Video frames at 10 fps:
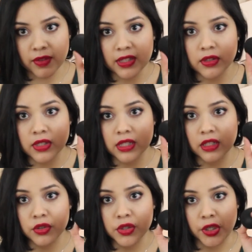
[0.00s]
so it's a
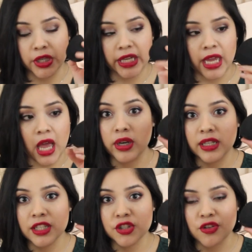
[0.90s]
little dirty. I
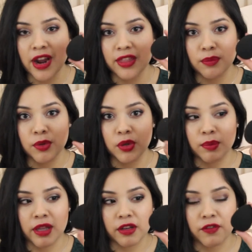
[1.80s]
wanted to try the Beauty
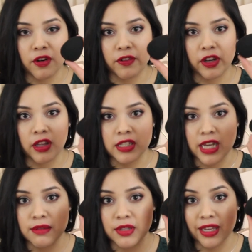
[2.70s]
Blender for a very long
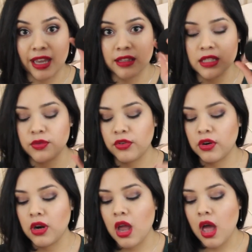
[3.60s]
time, so I got this
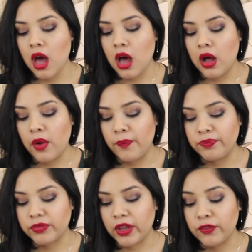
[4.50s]
for
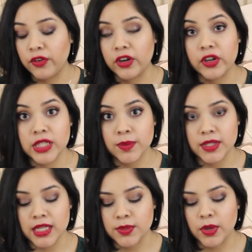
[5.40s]
um, for
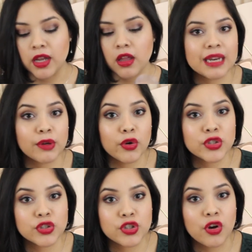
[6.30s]
Christmas as well. I'm going
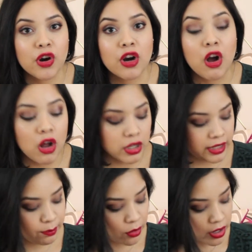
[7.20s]
to show our all
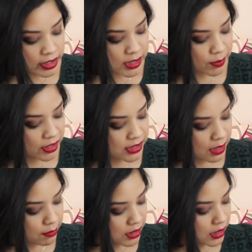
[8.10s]
lip products because
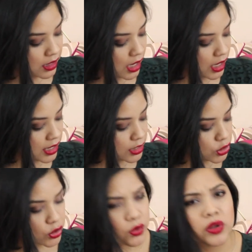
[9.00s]
I've been
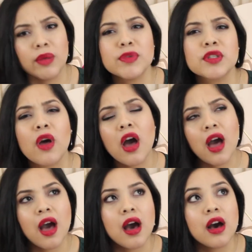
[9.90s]
into lips
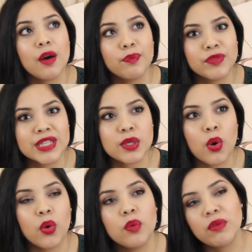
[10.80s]
um, this
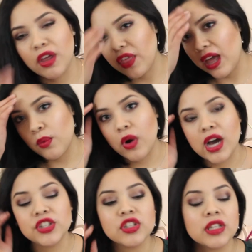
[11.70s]
whole month. I
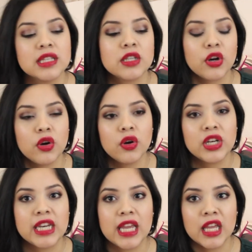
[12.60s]
watched this girl
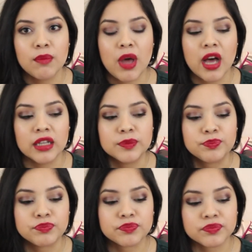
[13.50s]
named, um,